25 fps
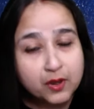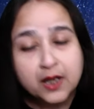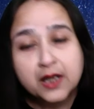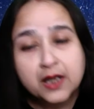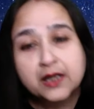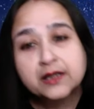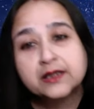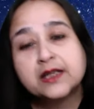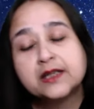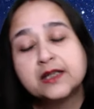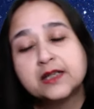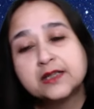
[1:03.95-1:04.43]

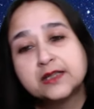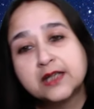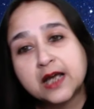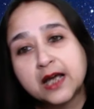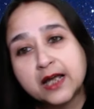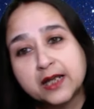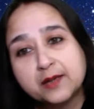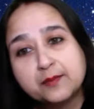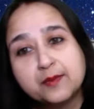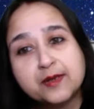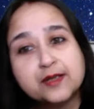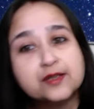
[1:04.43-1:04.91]
that the
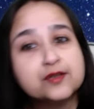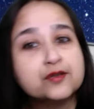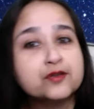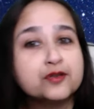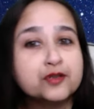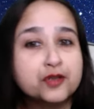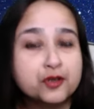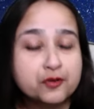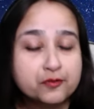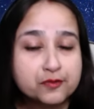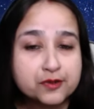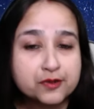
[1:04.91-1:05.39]
time has
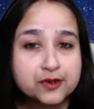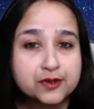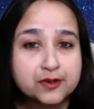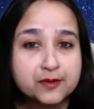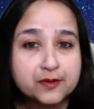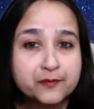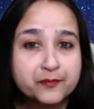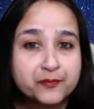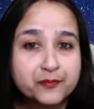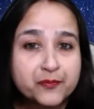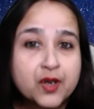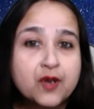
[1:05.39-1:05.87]
reduced
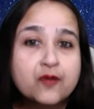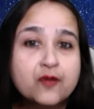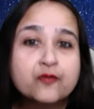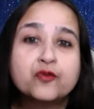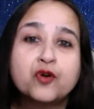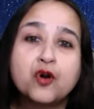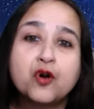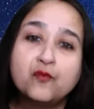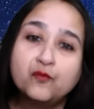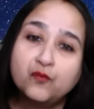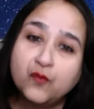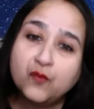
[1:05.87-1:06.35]

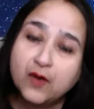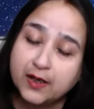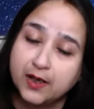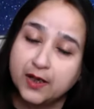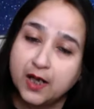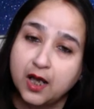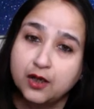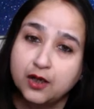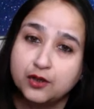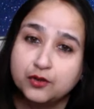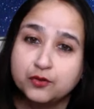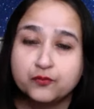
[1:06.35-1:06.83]
from 1 hour
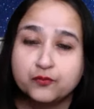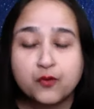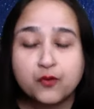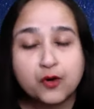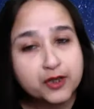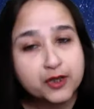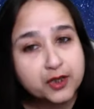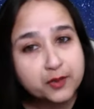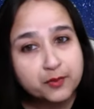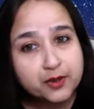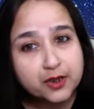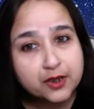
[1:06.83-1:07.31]
to 40
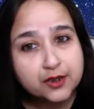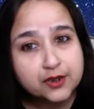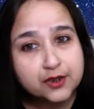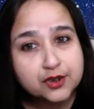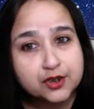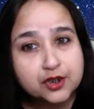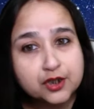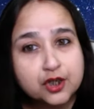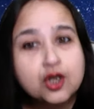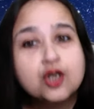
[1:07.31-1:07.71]
minutes.